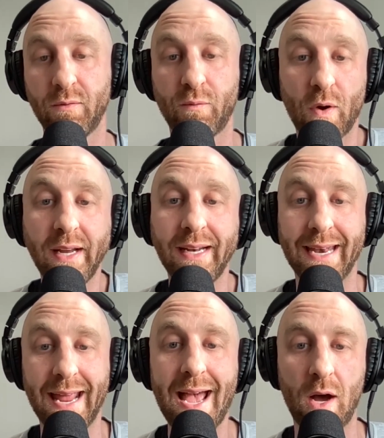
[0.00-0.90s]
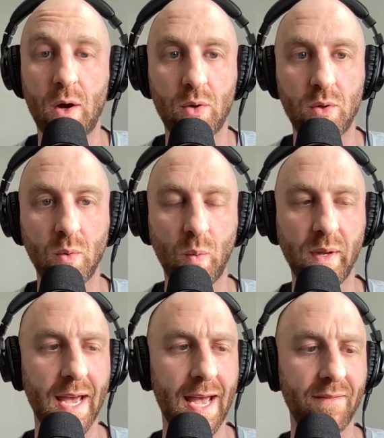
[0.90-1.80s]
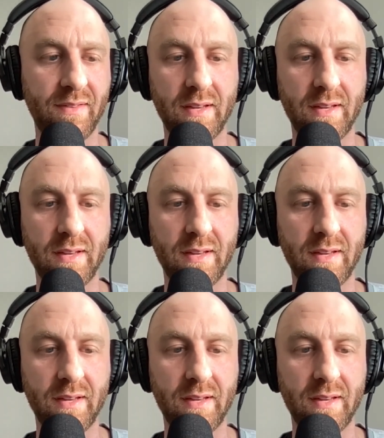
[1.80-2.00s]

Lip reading: Right now, we have